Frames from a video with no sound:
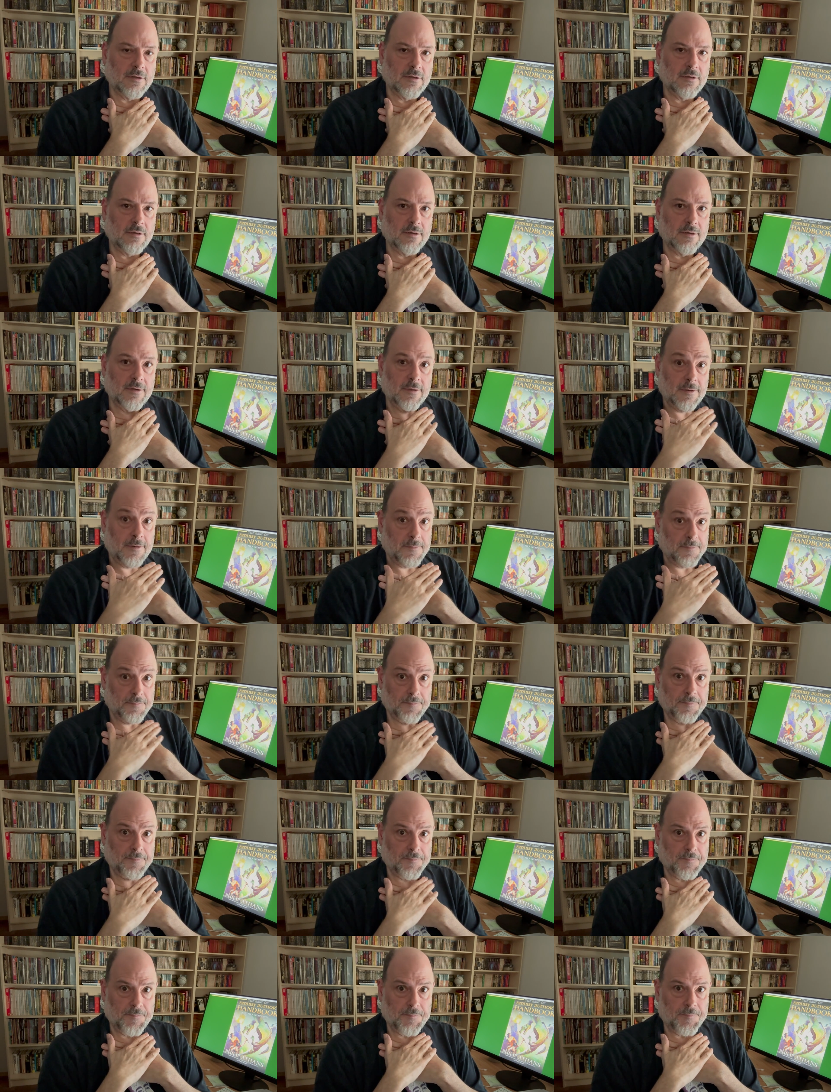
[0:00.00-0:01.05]

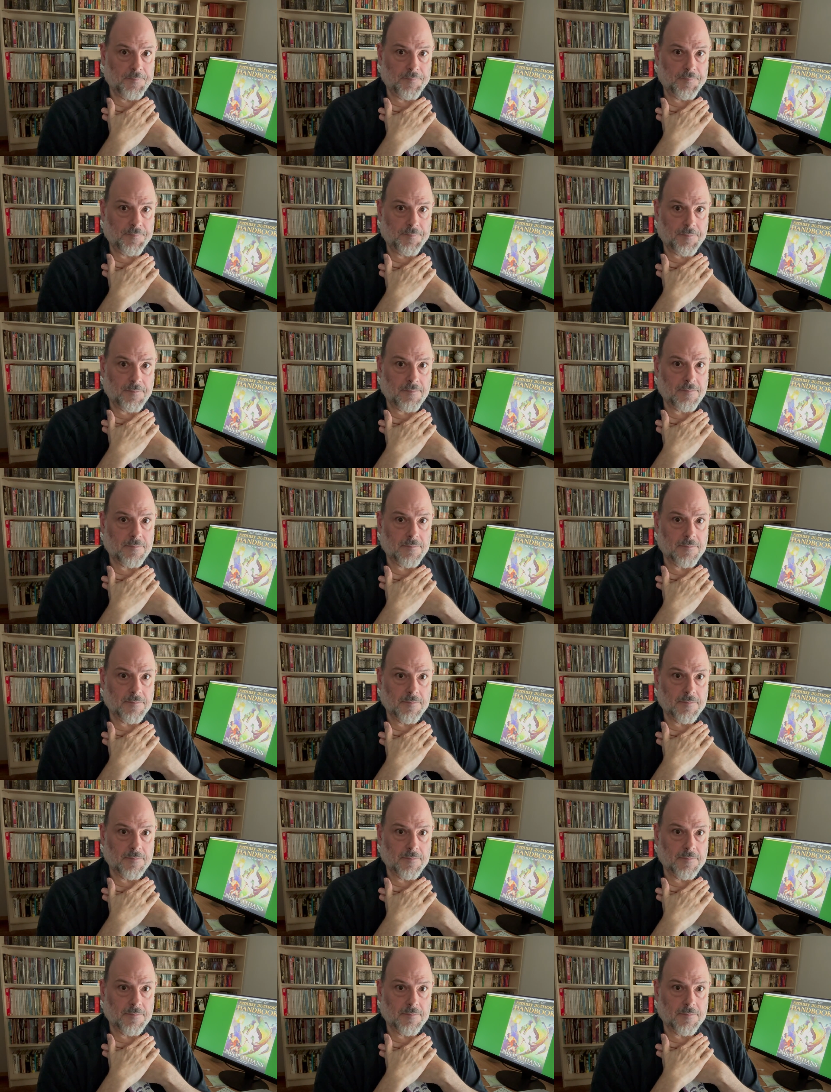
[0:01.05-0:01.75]
Nothing is said.